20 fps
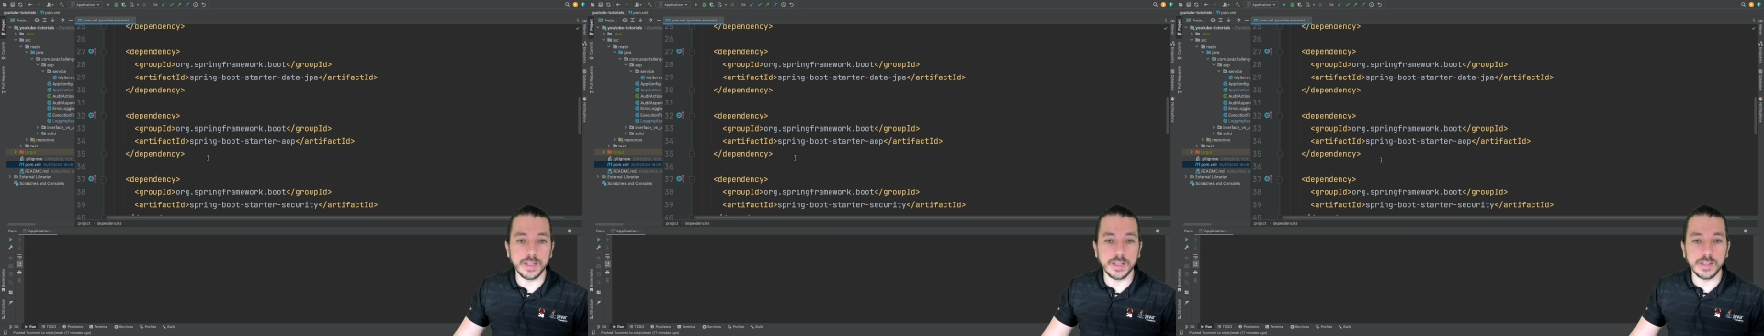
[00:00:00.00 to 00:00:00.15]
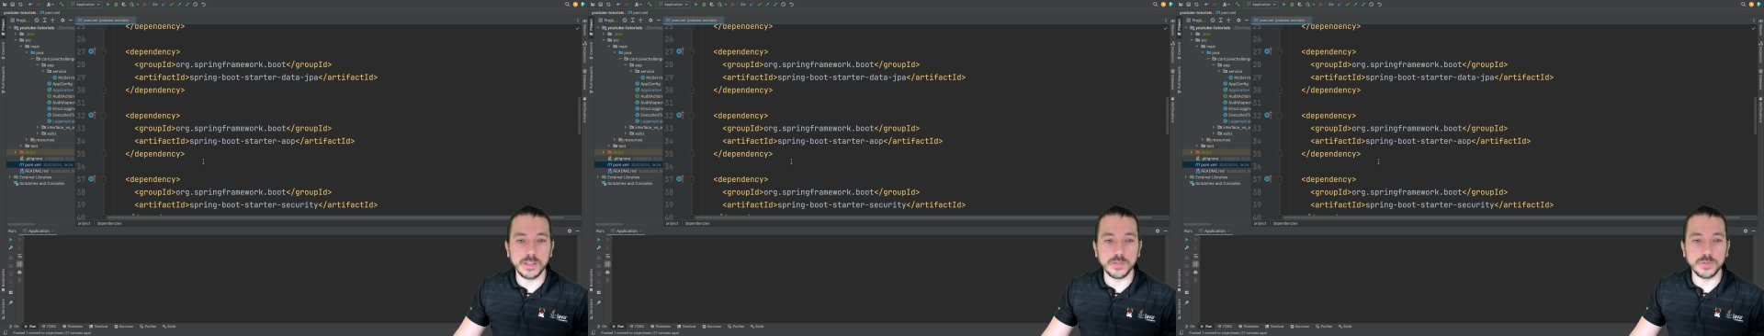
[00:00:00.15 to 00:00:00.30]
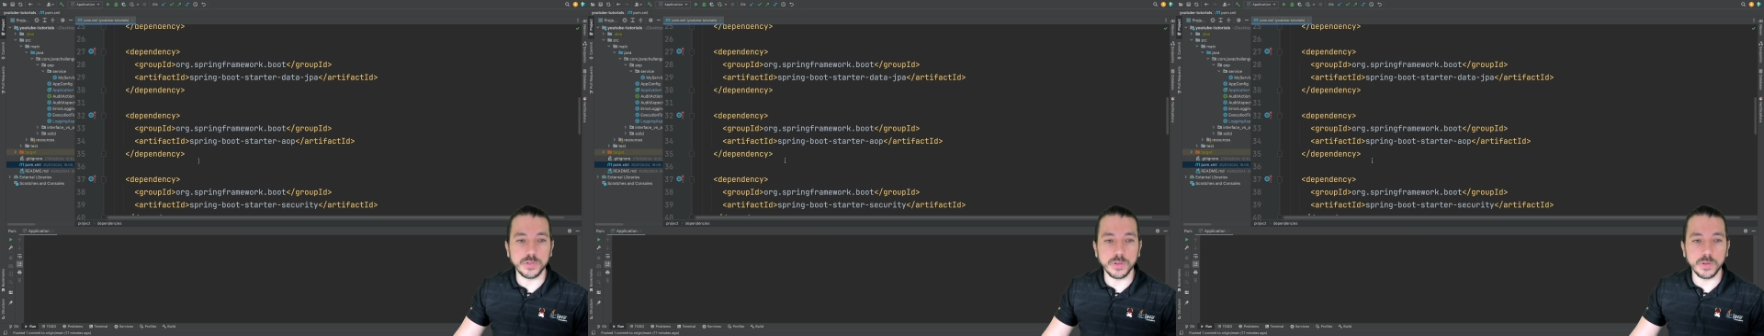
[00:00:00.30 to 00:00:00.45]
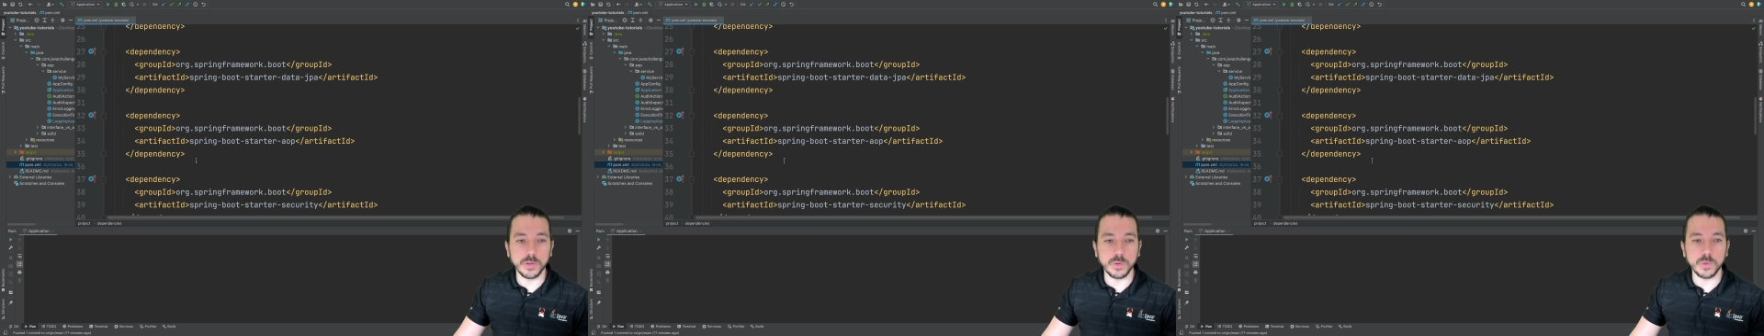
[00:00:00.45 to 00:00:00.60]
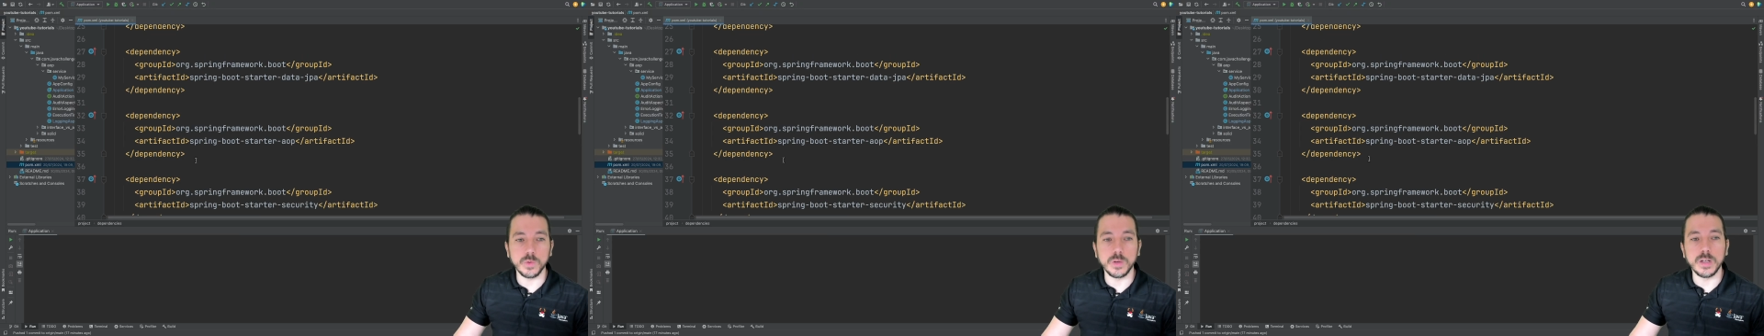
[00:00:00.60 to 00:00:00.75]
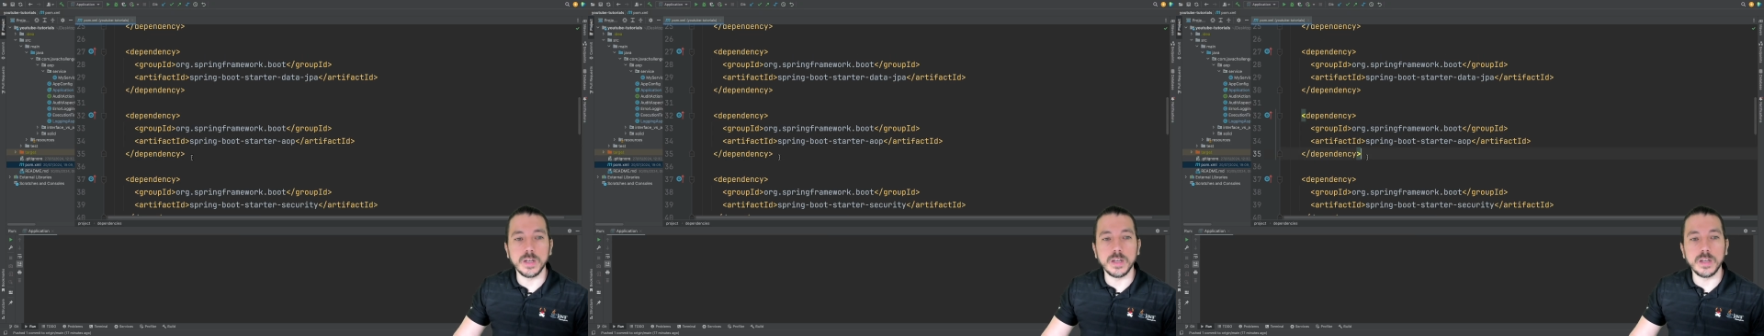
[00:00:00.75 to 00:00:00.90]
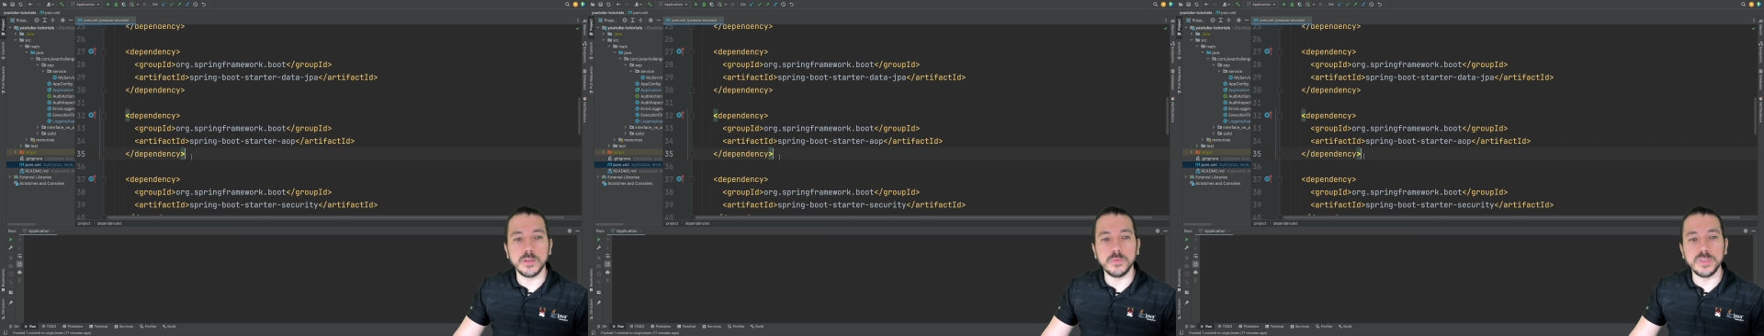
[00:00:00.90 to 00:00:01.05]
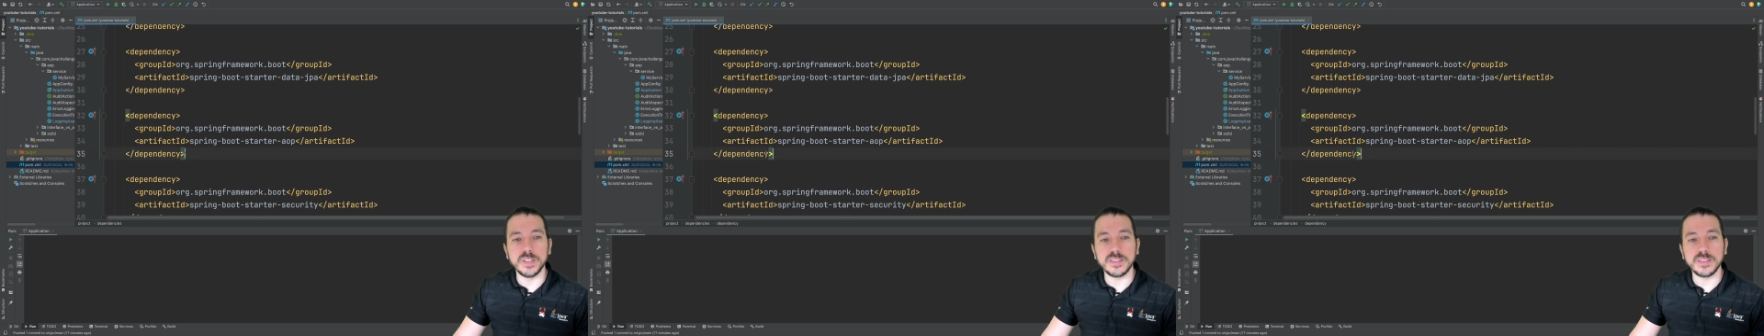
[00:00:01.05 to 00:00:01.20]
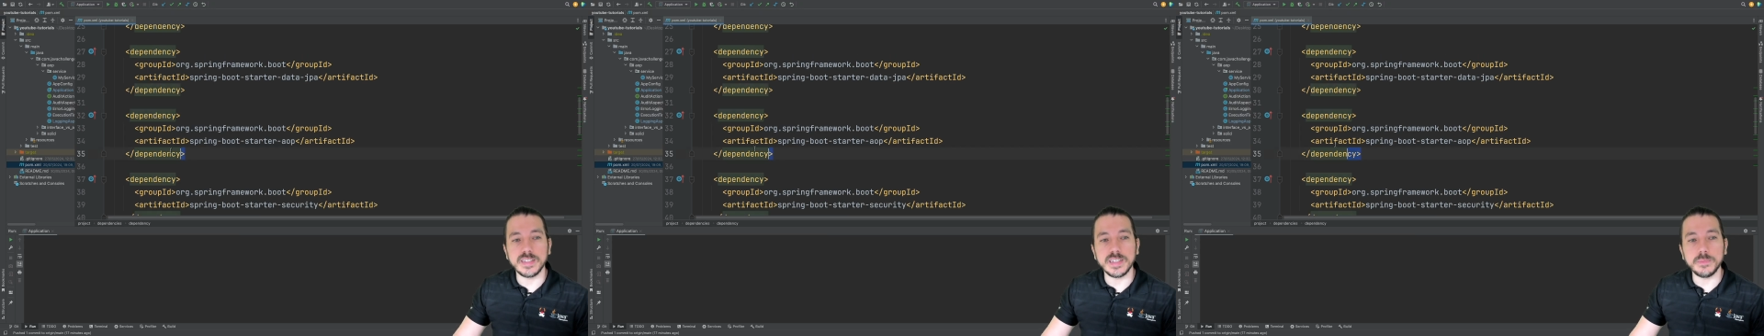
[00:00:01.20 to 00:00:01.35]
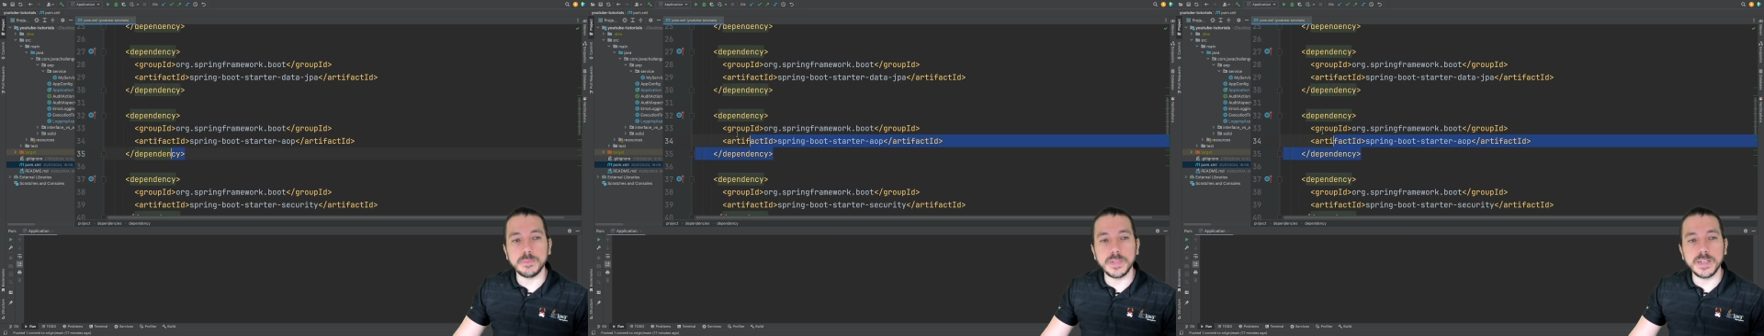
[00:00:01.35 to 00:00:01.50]
So we
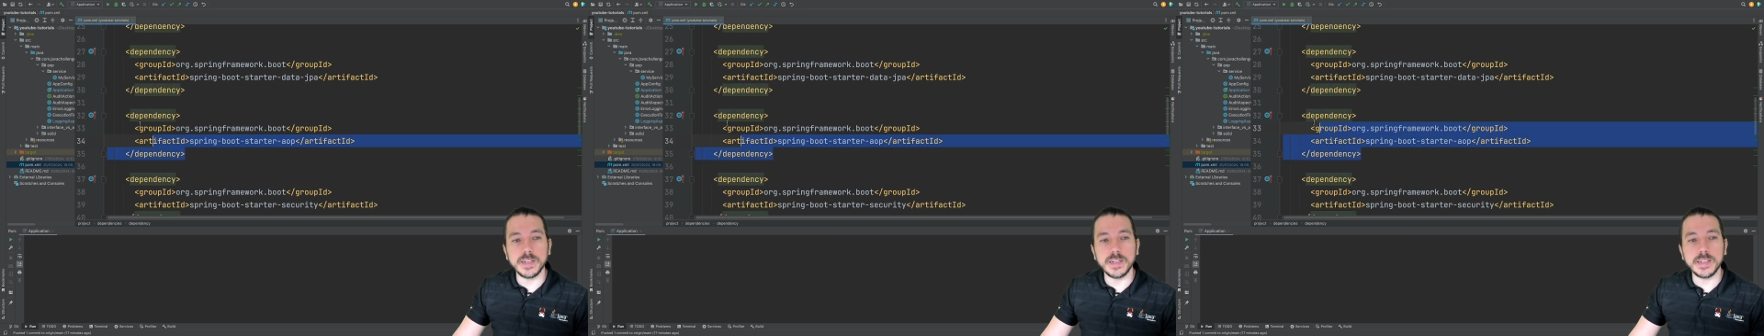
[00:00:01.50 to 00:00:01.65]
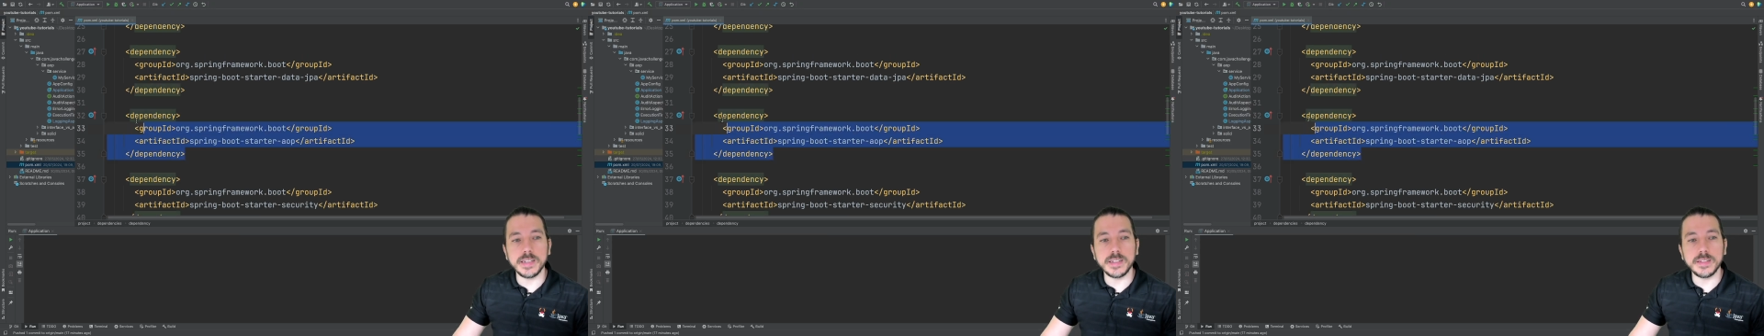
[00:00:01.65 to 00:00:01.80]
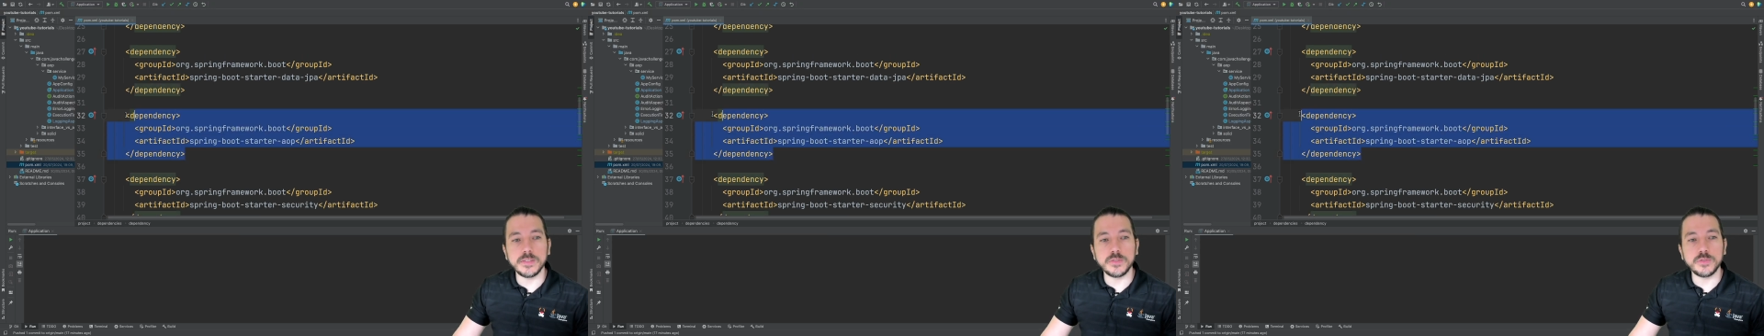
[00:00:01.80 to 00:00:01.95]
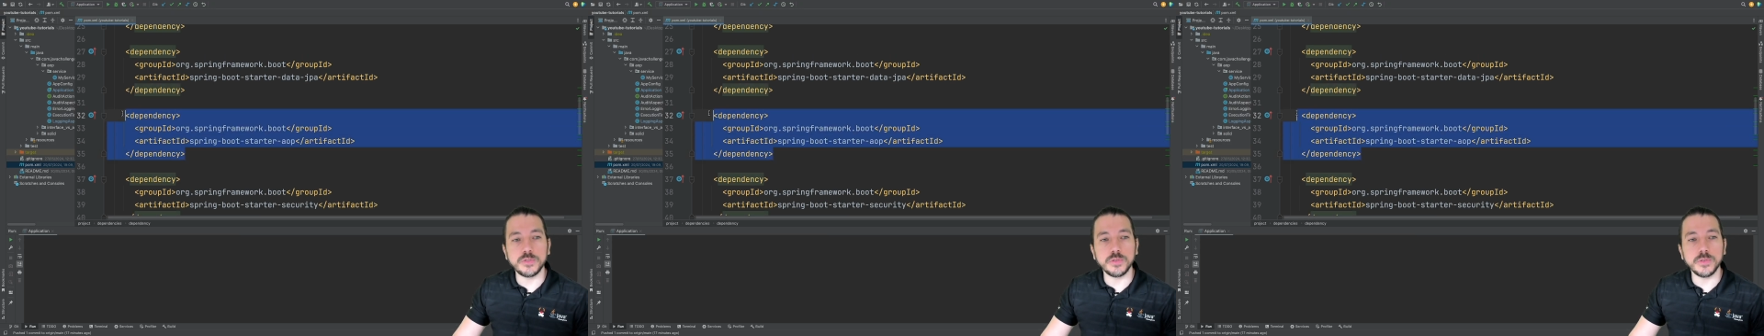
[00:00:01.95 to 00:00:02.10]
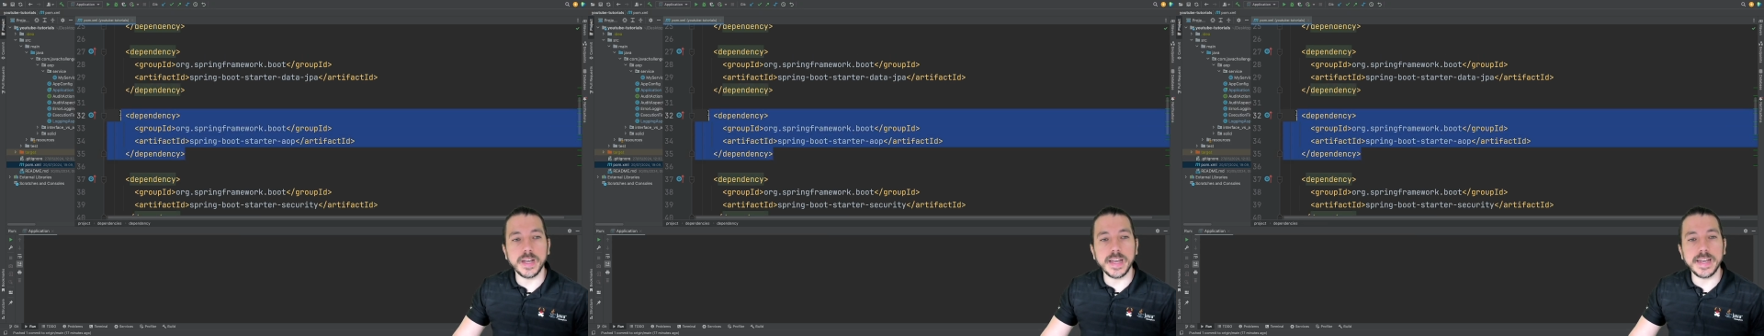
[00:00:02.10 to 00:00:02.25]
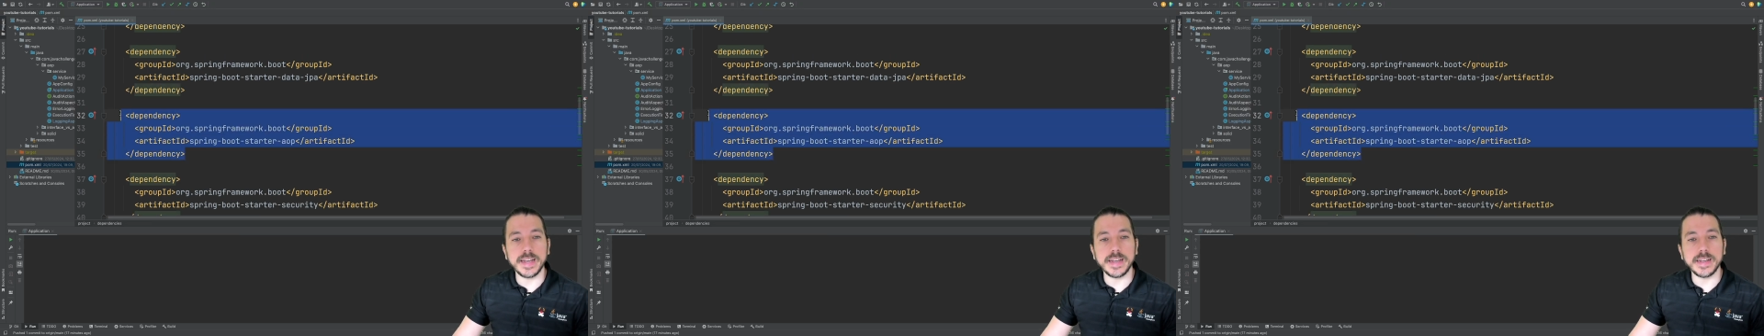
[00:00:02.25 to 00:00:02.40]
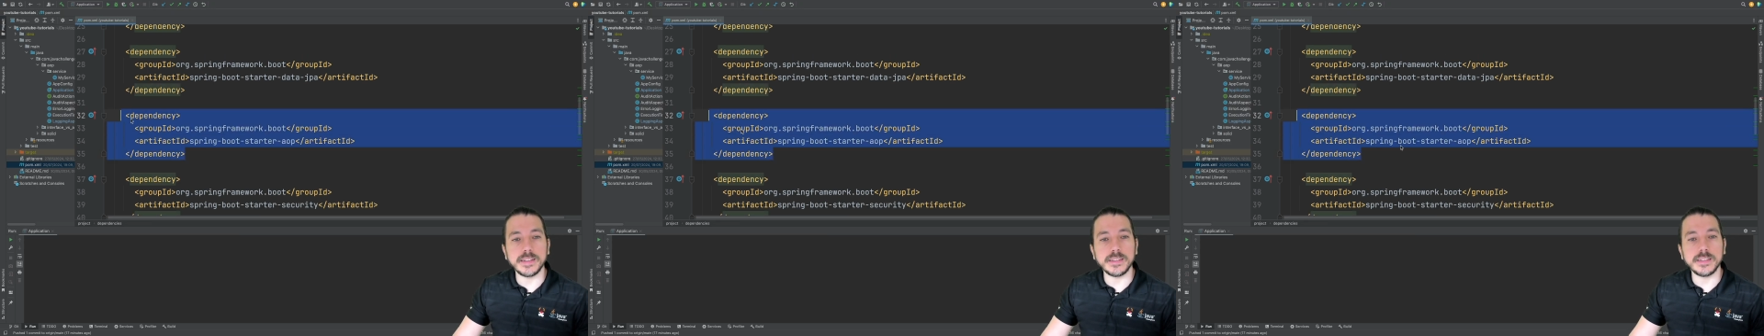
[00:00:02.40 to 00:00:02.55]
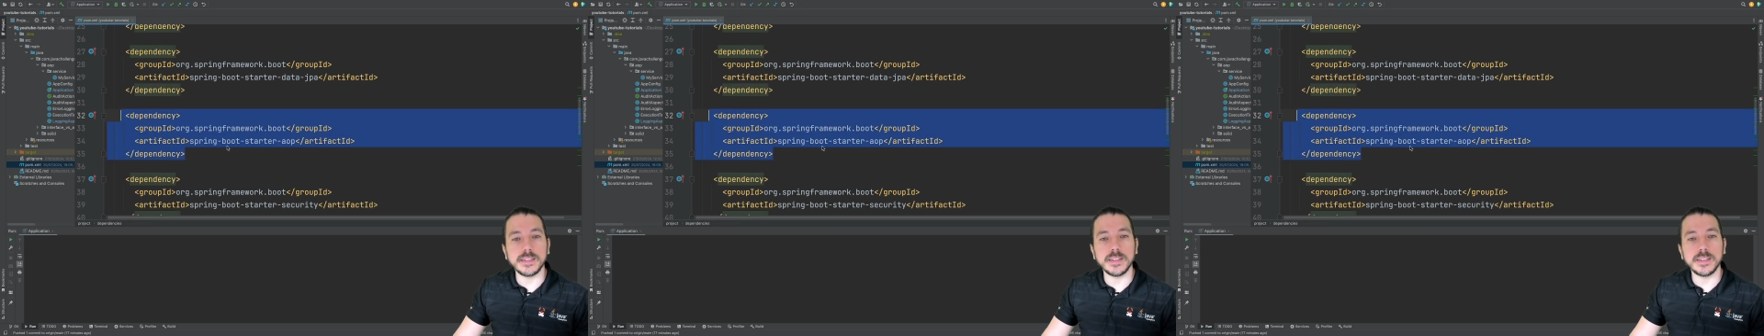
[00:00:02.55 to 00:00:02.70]
simply need to add